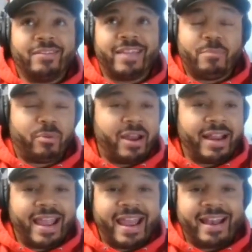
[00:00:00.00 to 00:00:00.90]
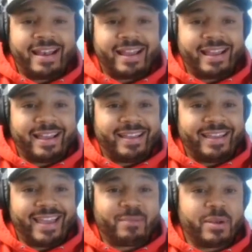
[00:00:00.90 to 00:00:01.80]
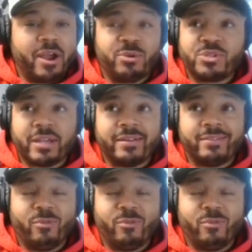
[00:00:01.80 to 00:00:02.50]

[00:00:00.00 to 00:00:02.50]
They bring in Igbinosun,